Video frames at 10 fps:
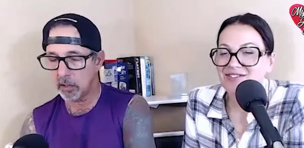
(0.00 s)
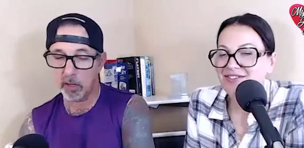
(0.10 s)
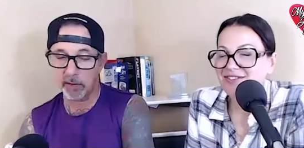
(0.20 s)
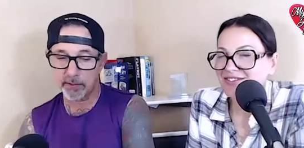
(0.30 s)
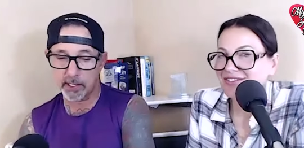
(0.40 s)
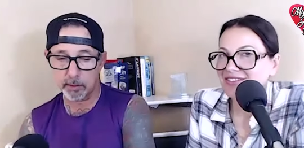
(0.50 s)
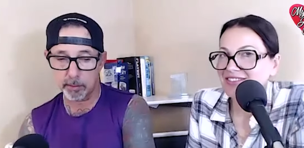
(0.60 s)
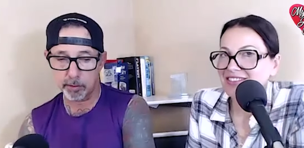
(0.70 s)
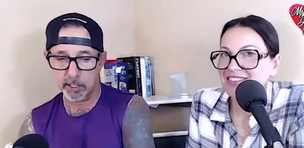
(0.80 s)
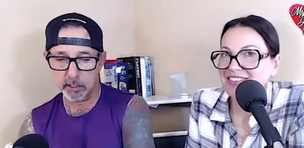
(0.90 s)
Speaker 1: Oh, I forgot to
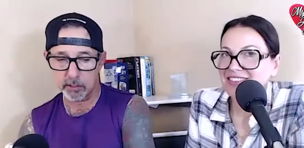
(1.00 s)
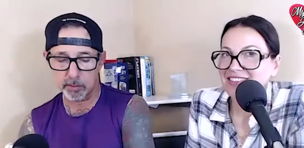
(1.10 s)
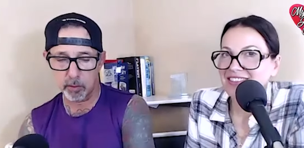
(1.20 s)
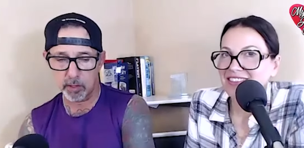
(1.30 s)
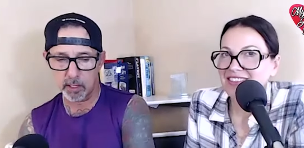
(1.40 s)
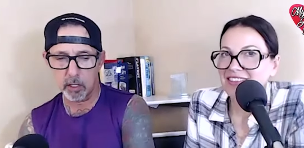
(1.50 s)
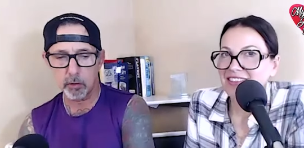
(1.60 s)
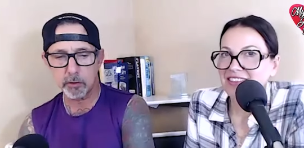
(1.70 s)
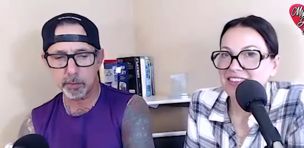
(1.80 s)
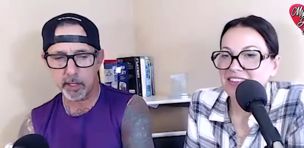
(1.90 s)
pray this morning. I always
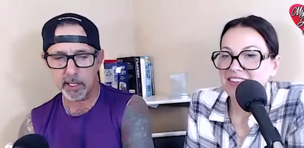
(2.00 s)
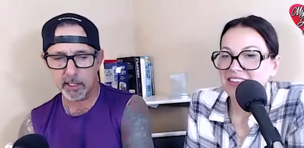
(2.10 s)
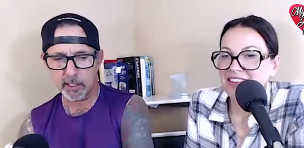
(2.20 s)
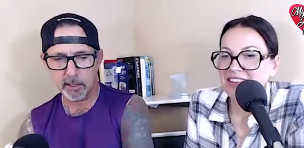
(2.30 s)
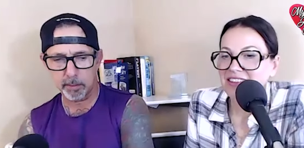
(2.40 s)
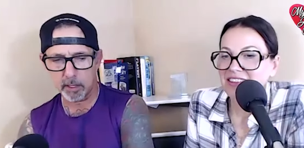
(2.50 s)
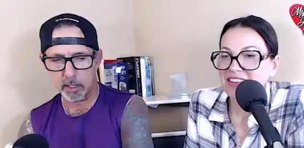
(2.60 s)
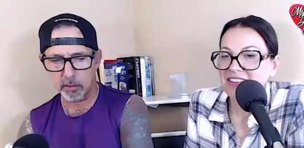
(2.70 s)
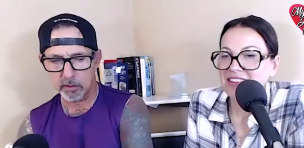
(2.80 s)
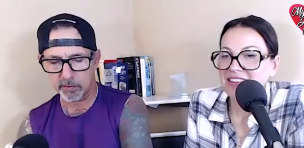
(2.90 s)
pray at night, but I
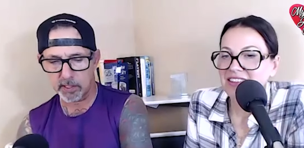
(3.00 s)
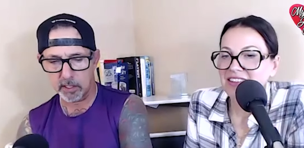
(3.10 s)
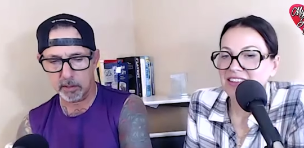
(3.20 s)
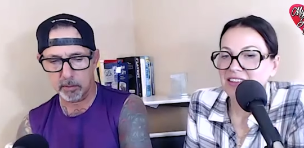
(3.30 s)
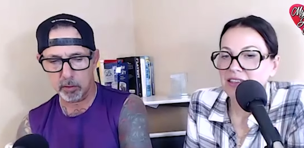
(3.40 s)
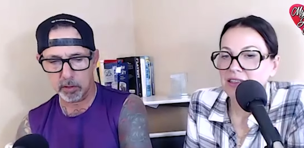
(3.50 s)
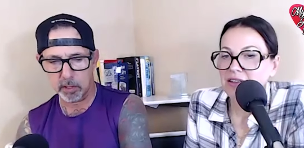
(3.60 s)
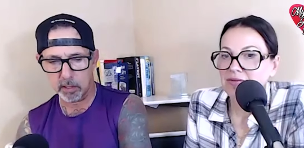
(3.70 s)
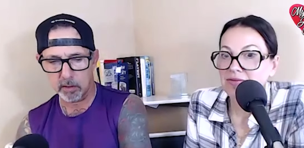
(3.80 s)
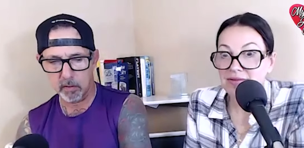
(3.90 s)
always forget in the
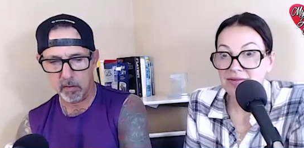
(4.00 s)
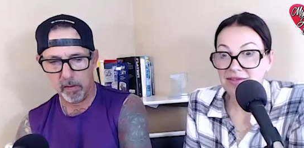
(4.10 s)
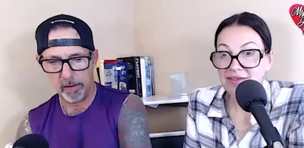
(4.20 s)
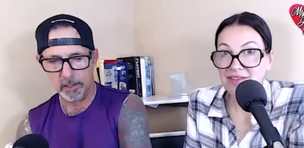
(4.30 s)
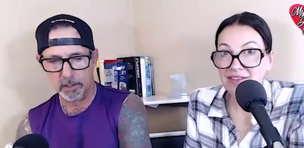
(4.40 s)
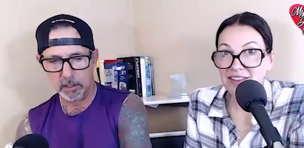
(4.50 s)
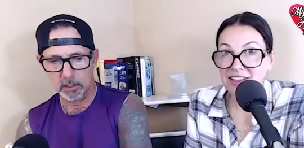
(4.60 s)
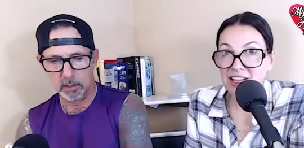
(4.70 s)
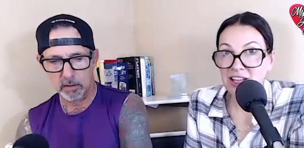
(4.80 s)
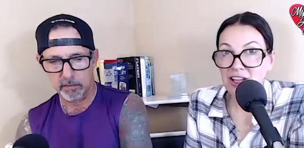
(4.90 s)
morning.
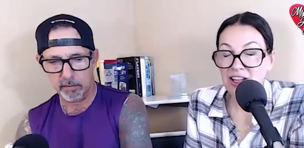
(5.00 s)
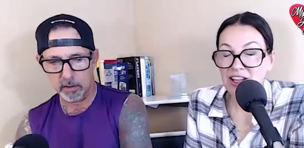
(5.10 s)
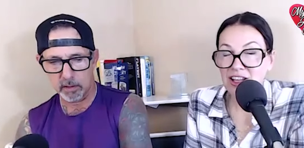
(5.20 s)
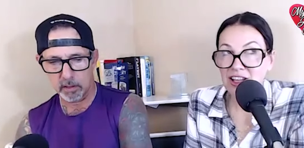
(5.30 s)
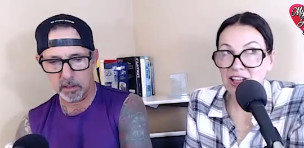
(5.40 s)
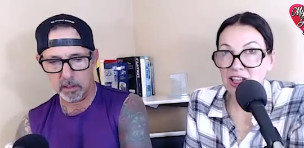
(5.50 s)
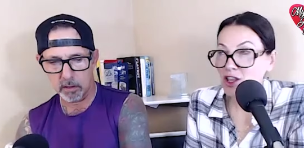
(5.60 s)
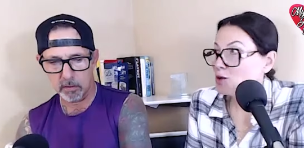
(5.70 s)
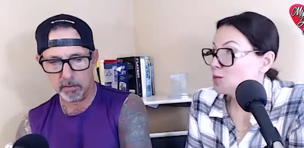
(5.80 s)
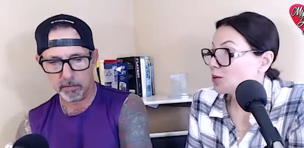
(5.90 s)
For you know,
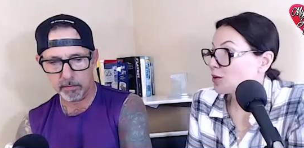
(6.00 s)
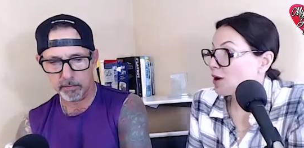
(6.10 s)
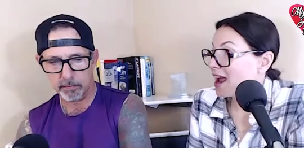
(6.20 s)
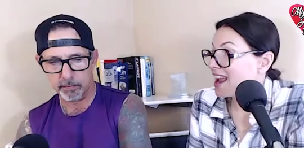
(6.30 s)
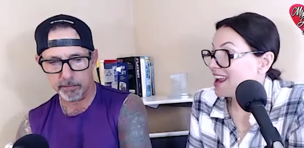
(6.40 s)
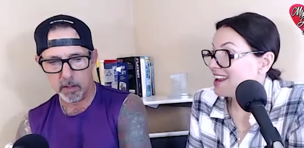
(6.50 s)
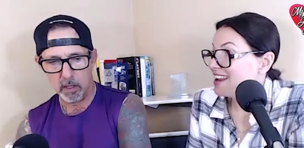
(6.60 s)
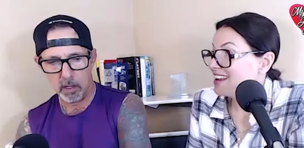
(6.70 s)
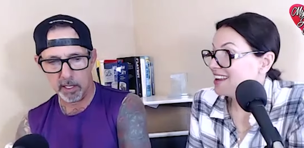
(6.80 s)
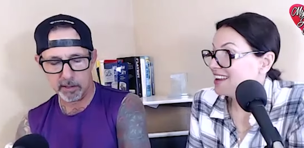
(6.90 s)
you
Speaker 2: pray.
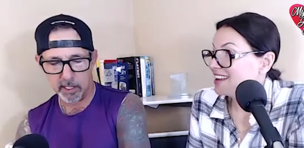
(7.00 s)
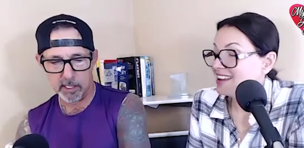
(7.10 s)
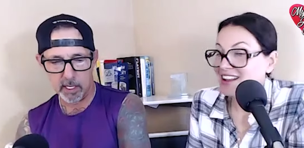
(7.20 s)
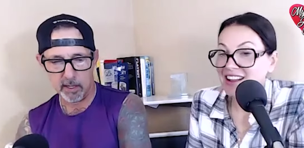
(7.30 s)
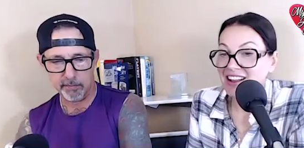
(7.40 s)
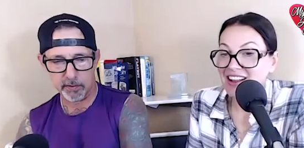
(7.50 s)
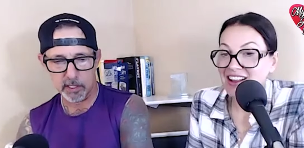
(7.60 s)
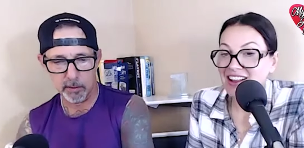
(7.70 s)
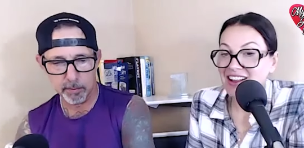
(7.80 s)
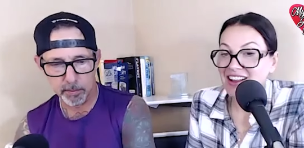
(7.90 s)
Speaker 1: I thank God for
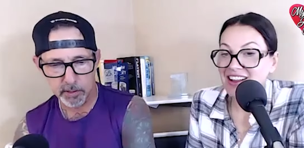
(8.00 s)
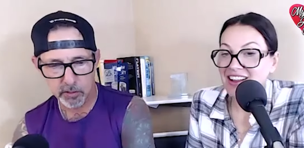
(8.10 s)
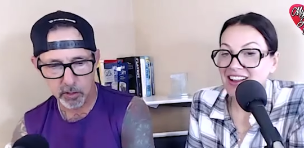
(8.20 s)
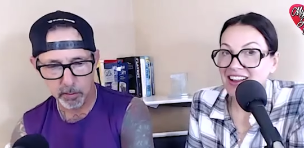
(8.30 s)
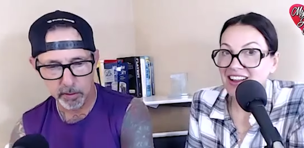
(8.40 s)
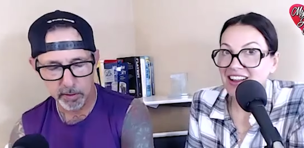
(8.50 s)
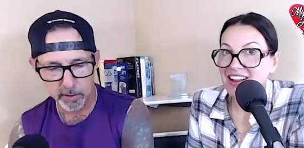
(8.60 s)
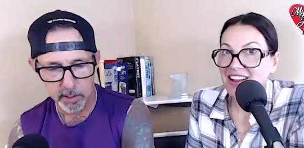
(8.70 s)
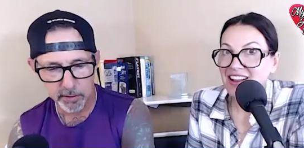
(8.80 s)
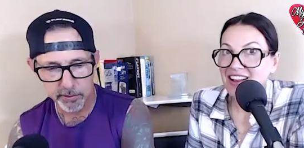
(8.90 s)
keeping me sober
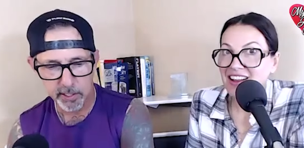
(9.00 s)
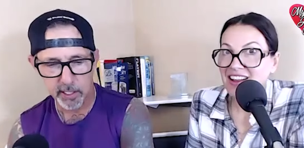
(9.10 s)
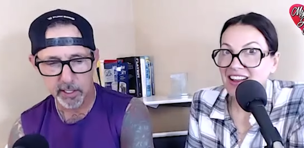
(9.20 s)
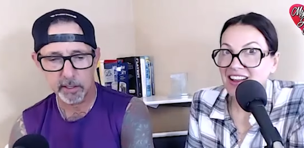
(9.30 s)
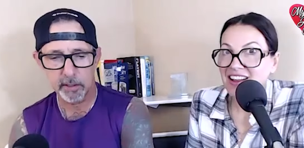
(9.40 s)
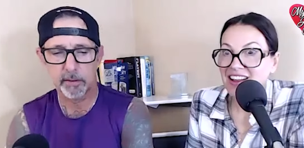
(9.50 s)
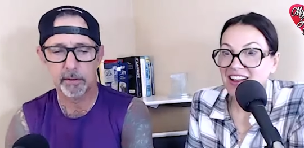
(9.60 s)
another day